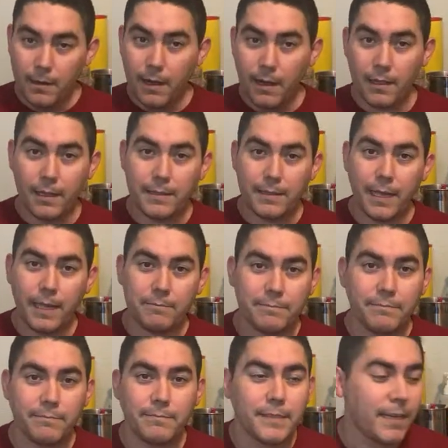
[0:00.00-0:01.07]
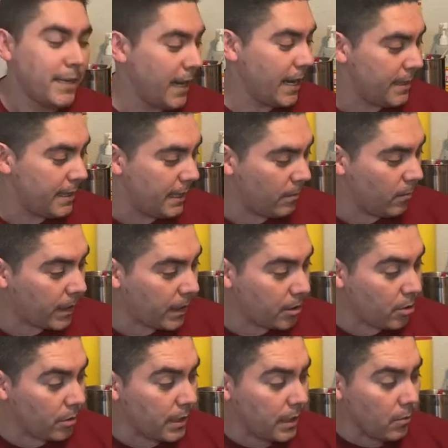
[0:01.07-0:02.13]
I like that. And then we could
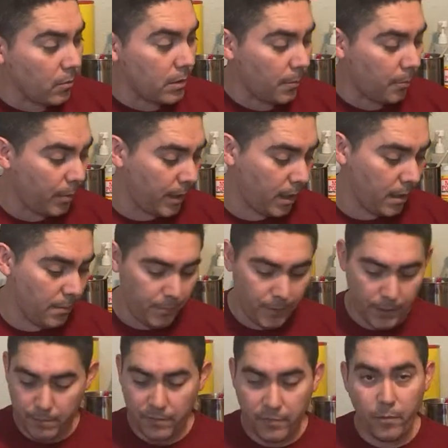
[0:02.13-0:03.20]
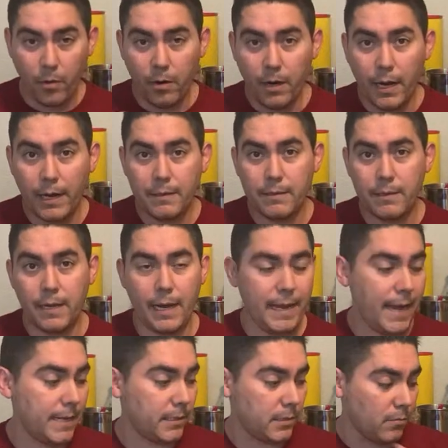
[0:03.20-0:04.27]
do another one up here, but before I
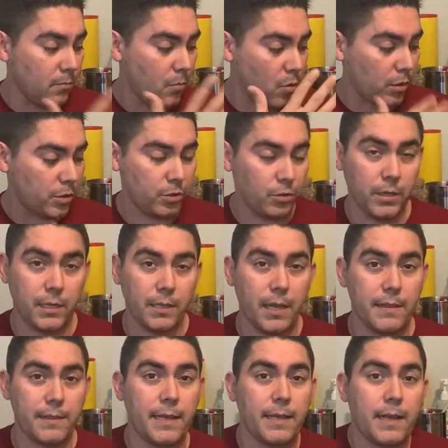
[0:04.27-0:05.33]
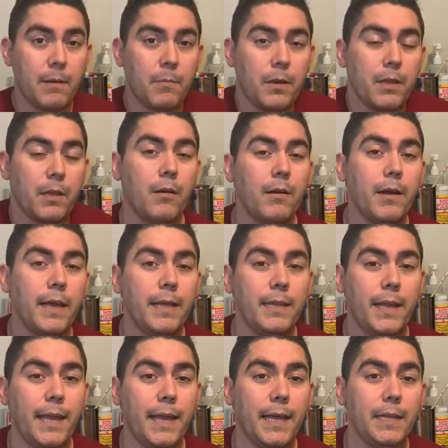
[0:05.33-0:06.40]
add some more to it, I think I'm gonna go ahead
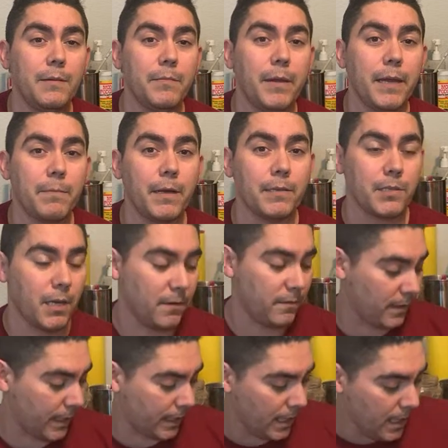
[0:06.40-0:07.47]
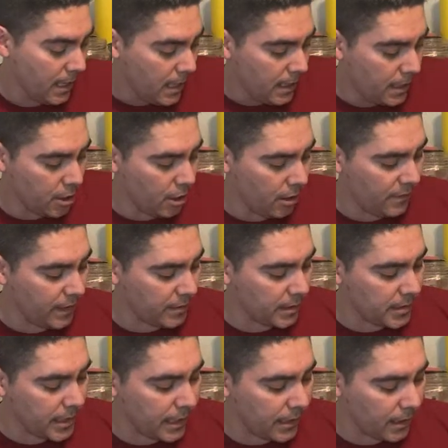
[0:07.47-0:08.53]
and make myself like, if this is
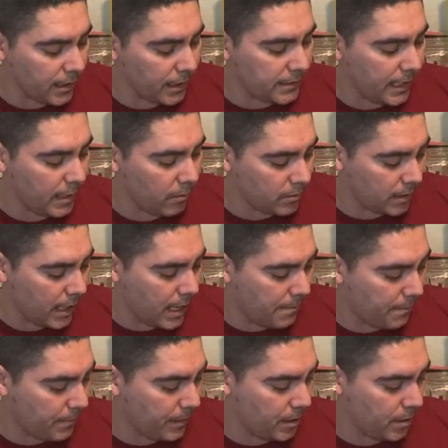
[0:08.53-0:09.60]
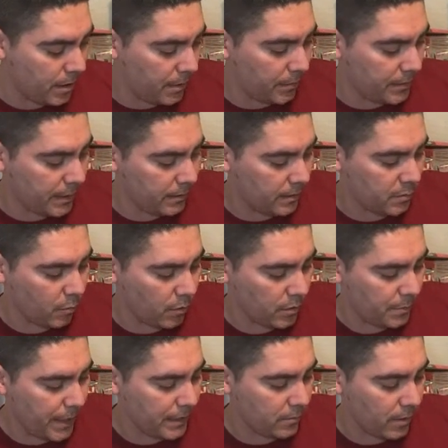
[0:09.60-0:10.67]
sitting on a tabletop, you pretend there's more
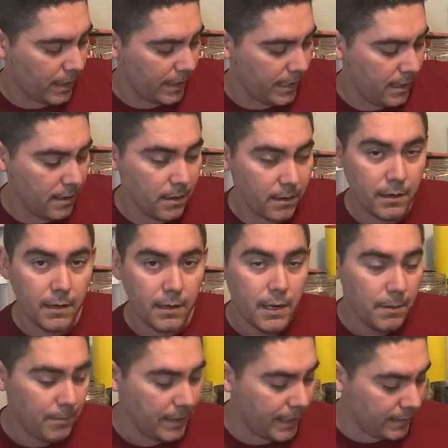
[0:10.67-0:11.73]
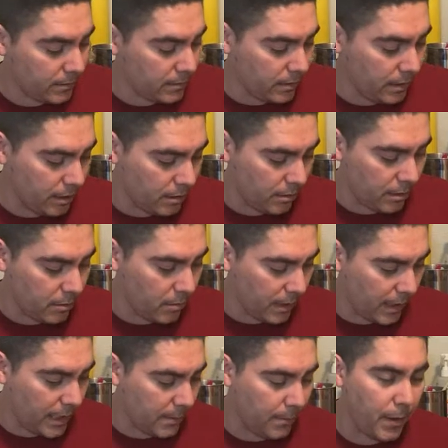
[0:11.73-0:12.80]
space right here, but not, you don't want
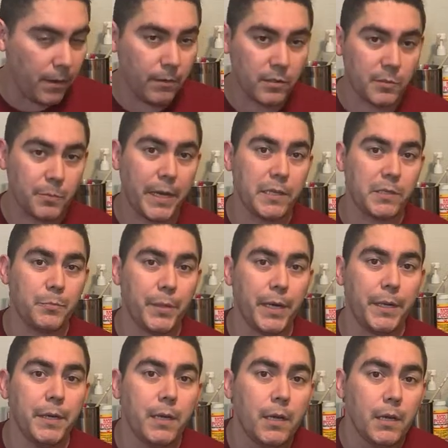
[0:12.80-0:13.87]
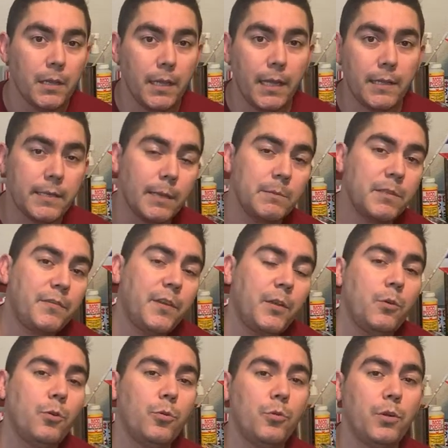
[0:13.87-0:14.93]
to eat up all their space. But a lot of times if
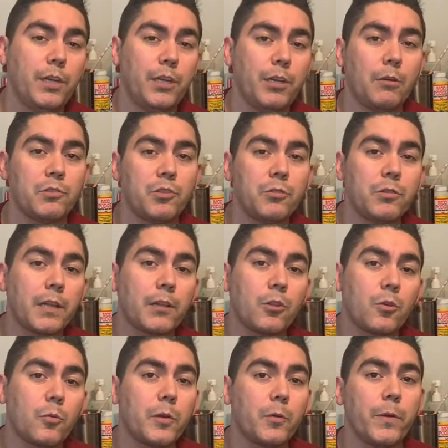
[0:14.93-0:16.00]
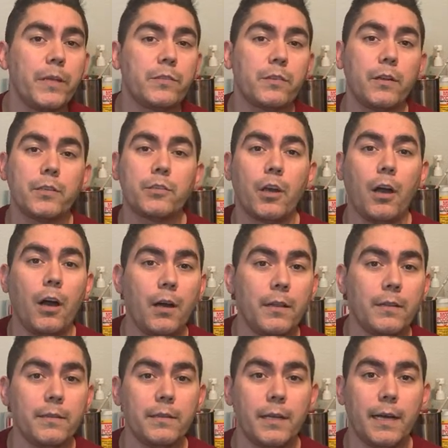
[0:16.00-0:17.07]
I was doing like a little bit of research
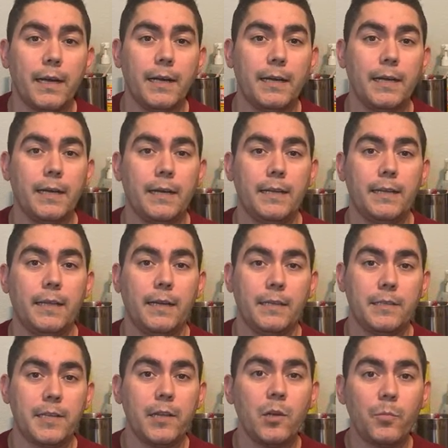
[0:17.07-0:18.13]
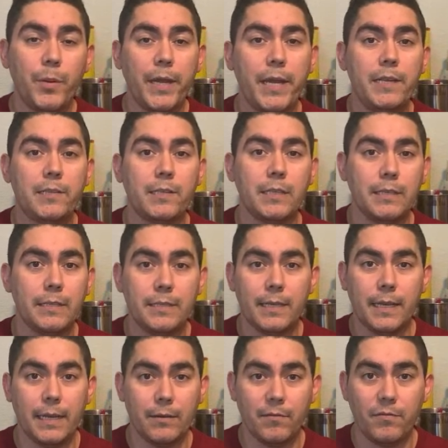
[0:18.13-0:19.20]
on centerpiece
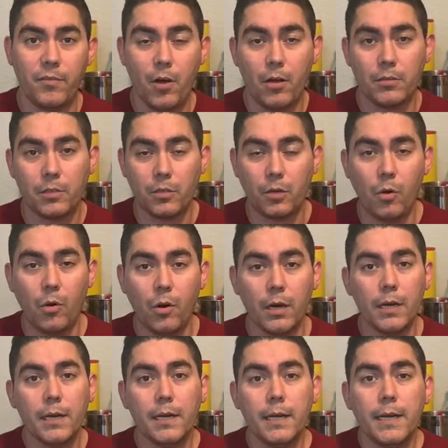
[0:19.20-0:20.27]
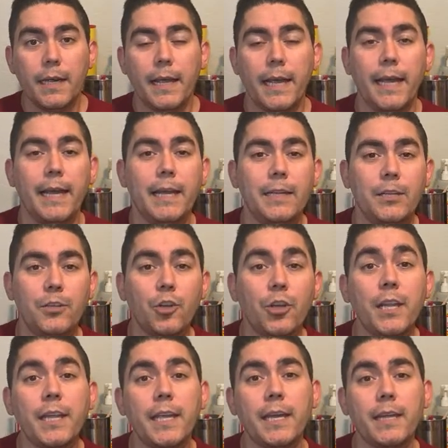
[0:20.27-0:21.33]
and fall decor, and you're
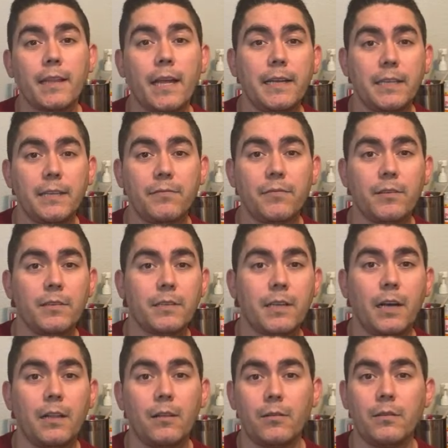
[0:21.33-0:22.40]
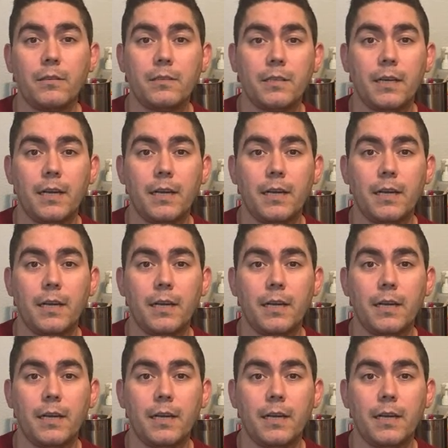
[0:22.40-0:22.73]
gonna get like different colored,